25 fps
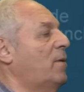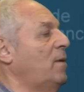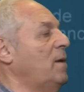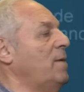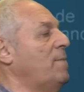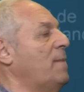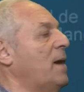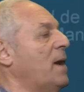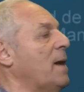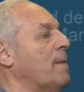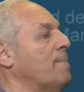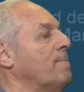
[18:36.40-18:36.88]

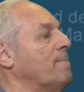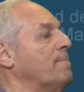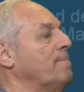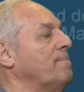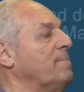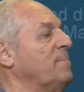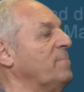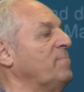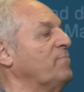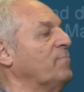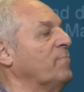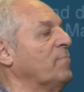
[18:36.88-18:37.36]
We go
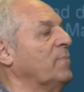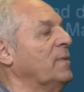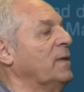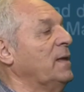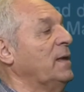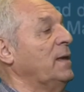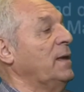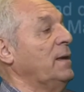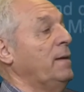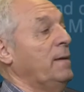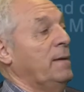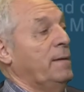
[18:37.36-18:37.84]
to the third
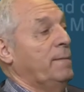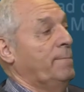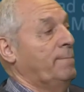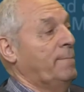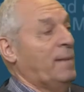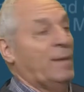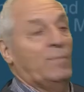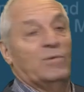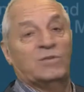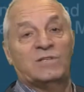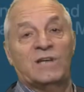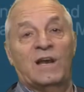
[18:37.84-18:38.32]

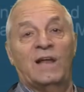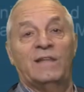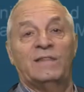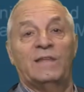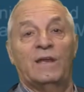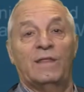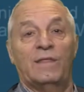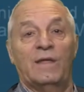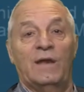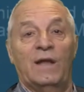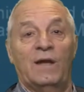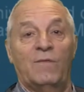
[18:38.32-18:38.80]
equation,
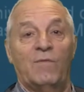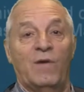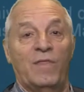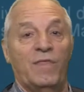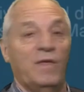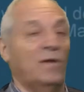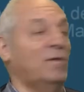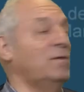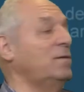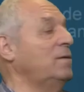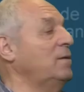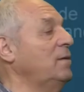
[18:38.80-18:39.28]
which is
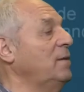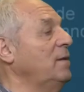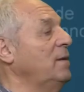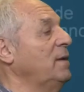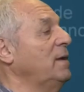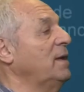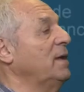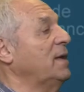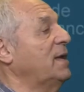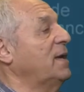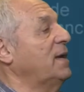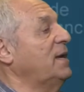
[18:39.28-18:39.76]
the one that
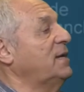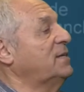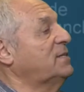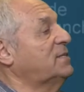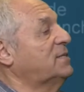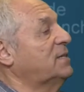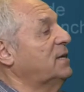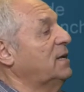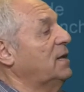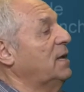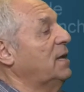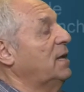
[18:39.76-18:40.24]
has
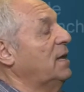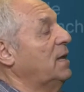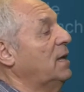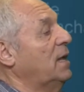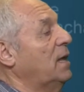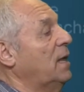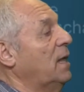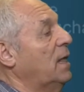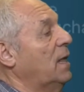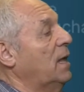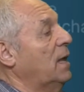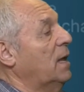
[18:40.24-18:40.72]

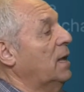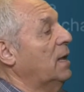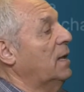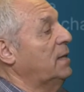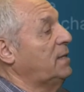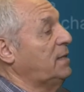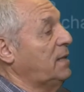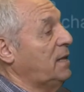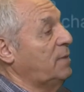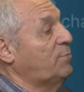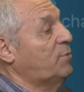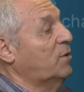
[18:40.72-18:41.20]
coefficients 1,
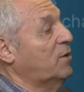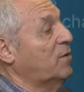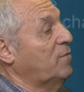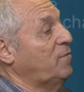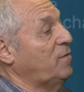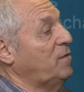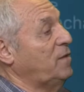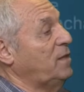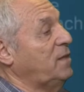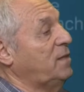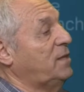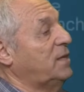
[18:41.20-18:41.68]
2, 0,
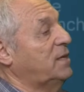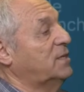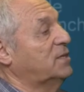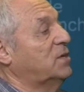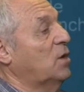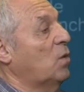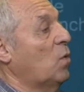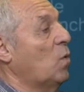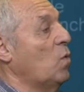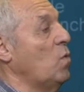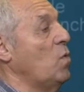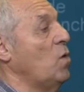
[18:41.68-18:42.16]
2,
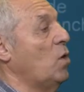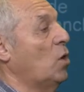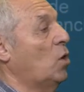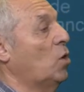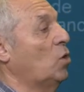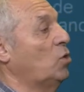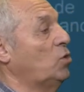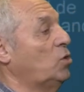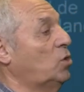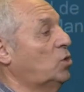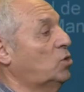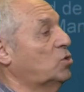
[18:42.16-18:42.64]
0,
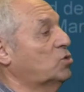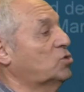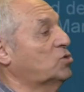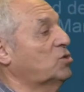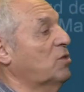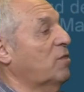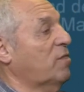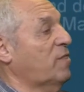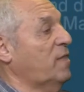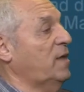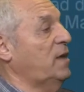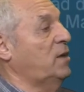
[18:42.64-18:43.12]
and
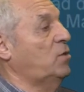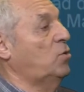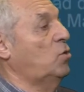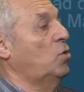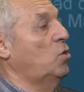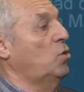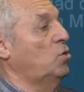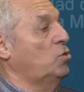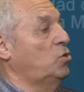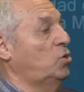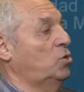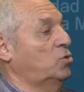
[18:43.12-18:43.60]
we enter
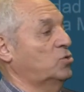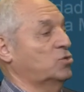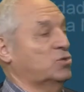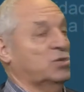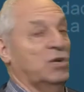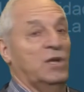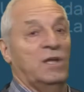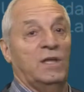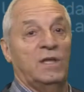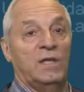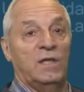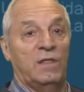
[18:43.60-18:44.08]
it.
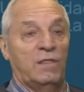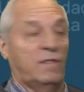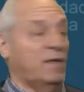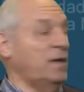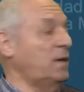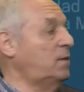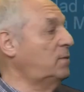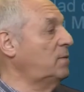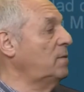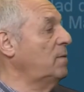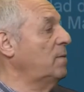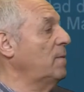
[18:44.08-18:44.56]
We
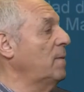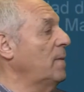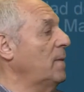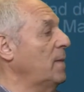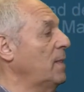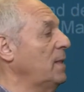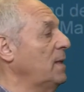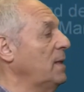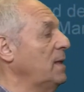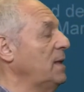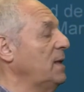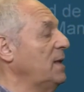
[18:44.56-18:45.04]
find the
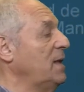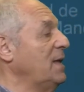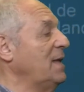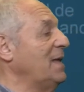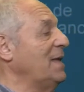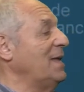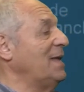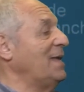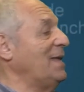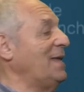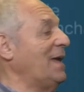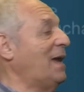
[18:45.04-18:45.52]
following:
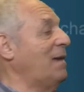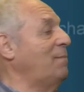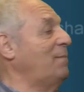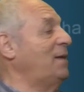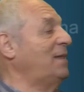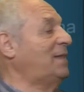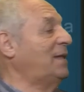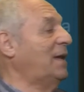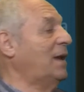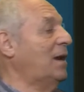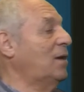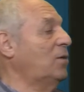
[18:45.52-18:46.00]
with
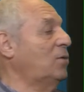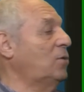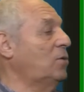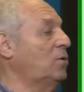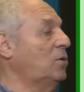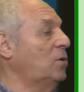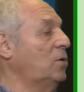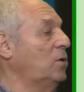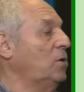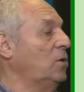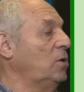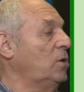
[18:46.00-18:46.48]
the
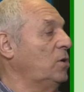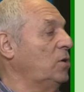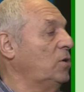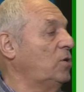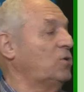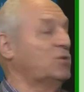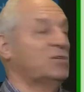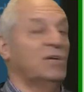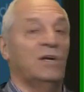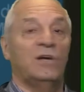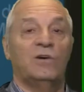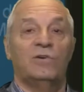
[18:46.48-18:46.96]
columns 1 and
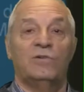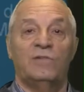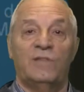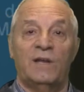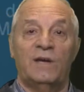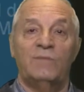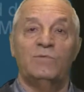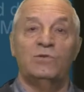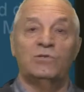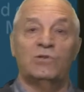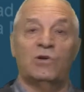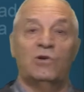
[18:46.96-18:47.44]
2 we
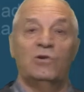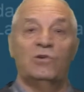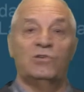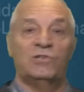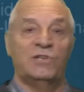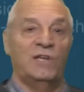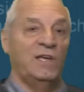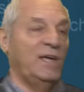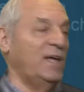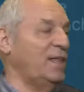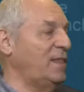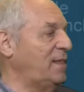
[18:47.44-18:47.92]
cannot
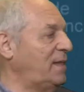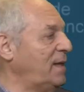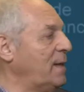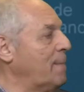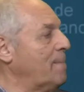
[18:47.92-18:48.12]
pivot,